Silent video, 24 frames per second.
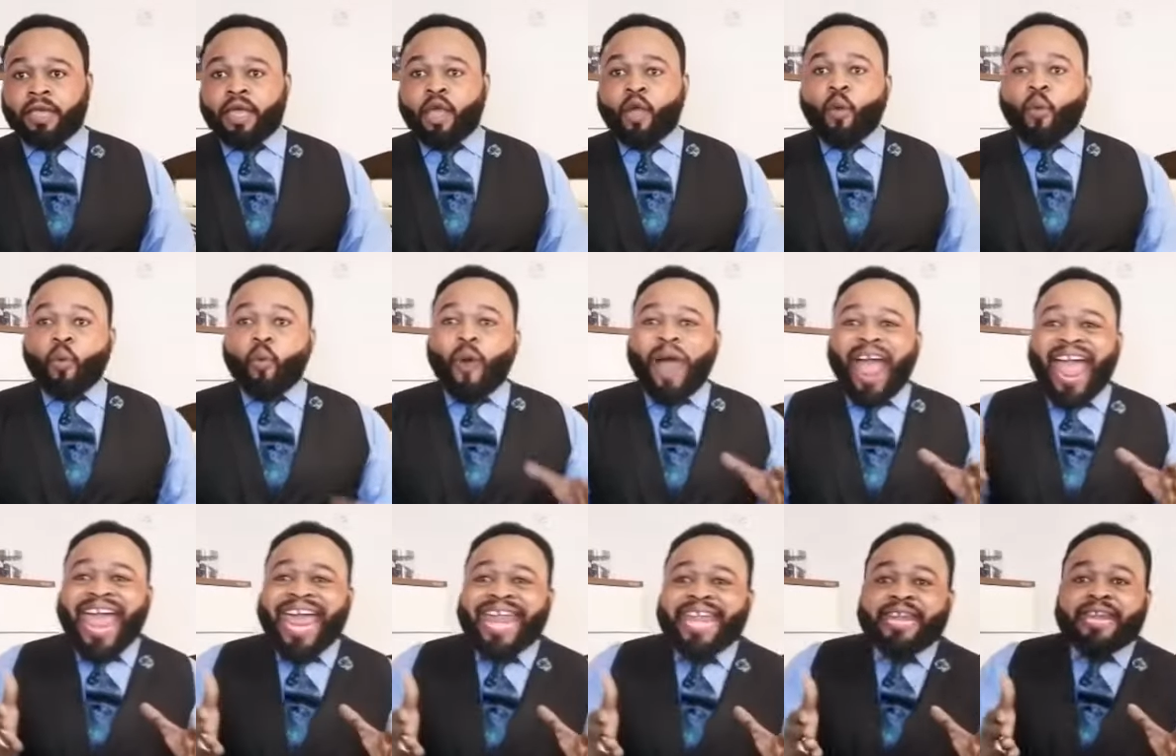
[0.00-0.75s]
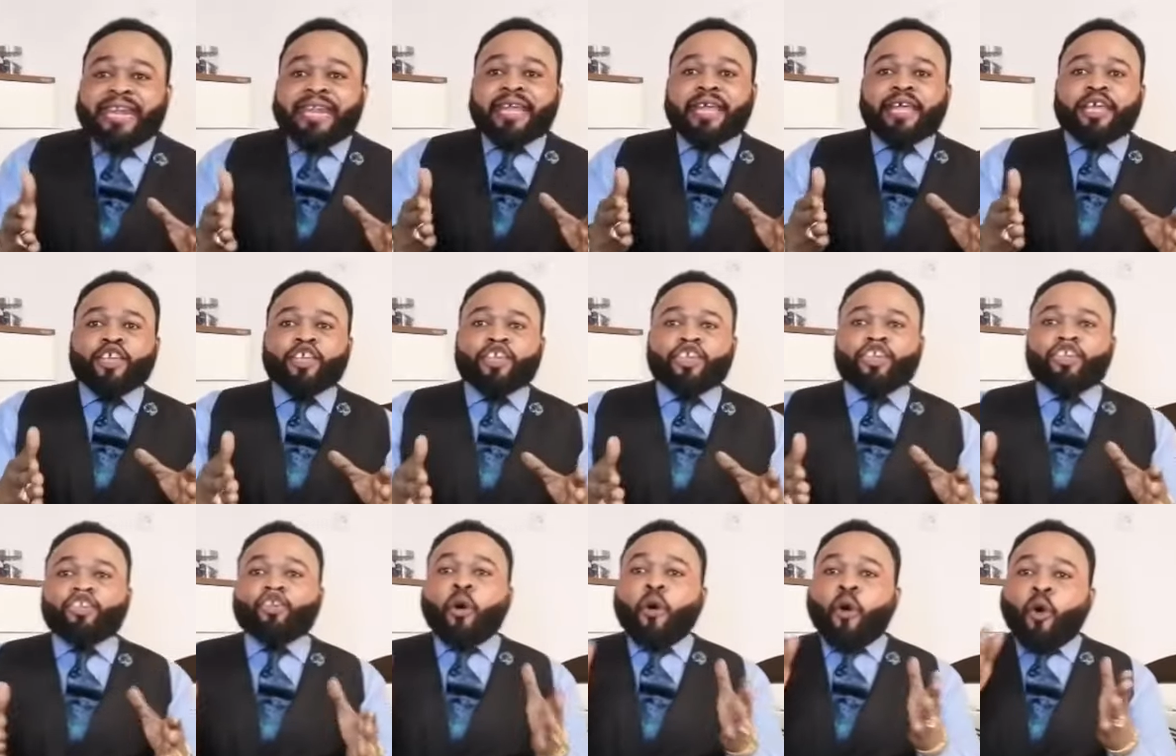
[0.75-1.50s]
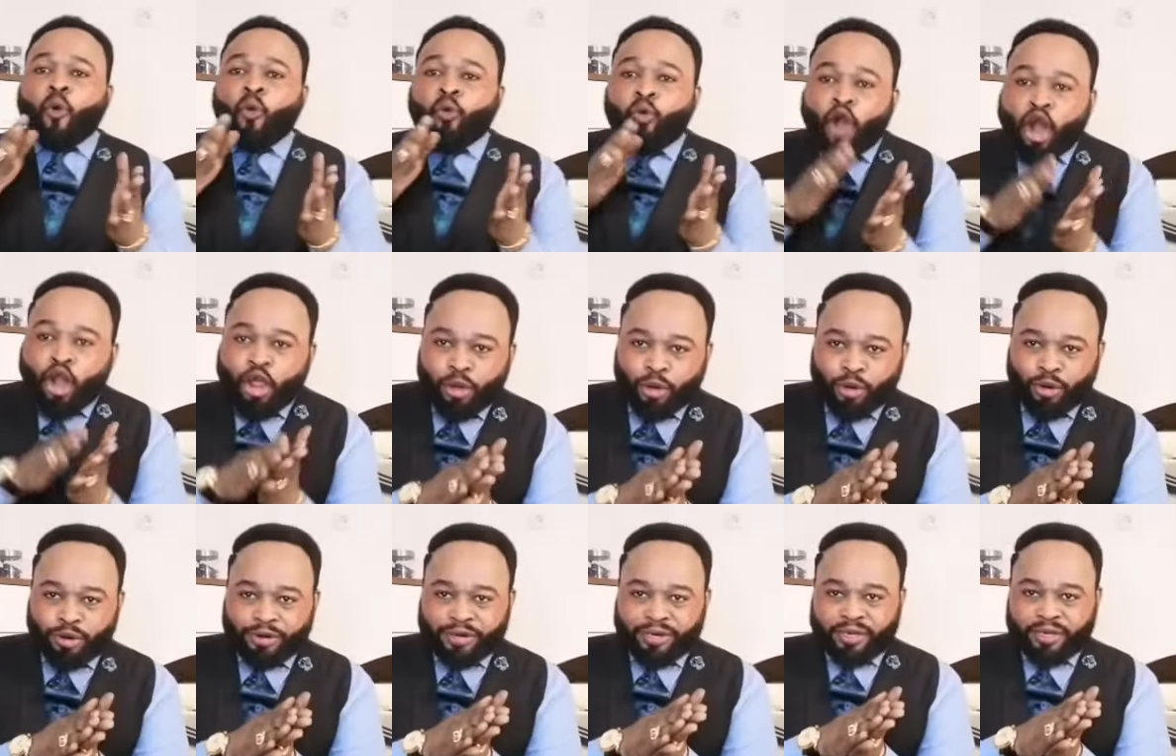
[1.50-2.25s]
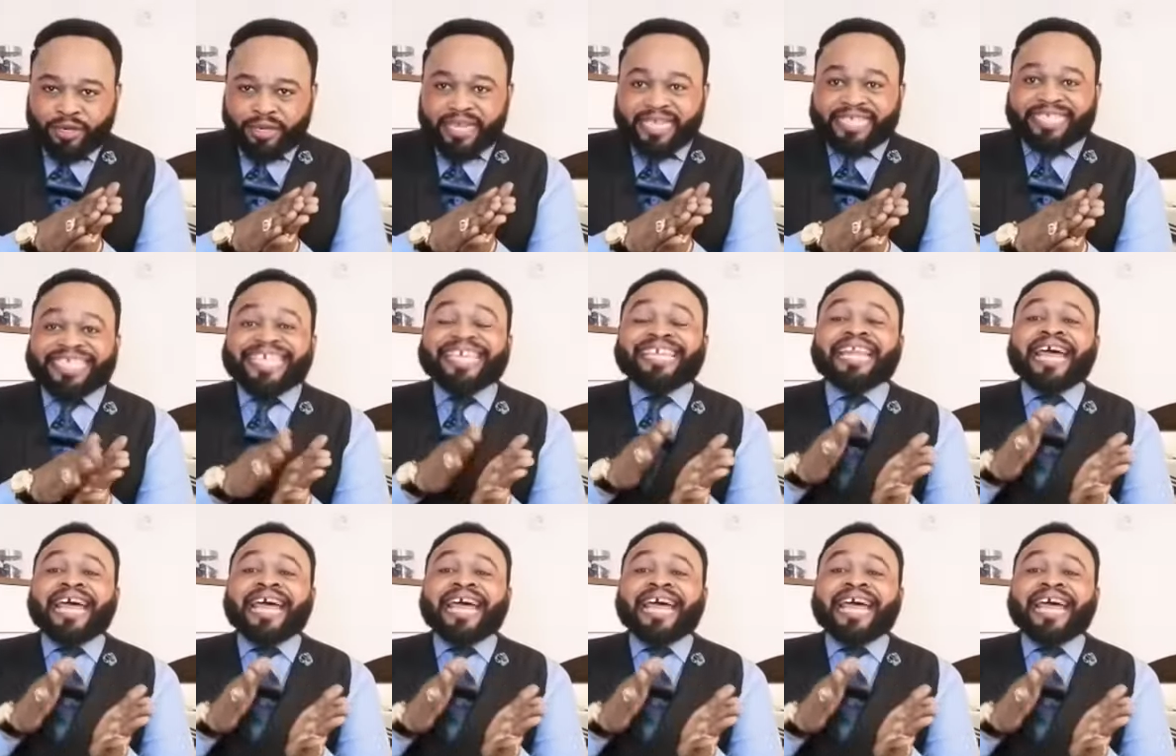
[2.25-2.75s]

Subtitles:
When your word is in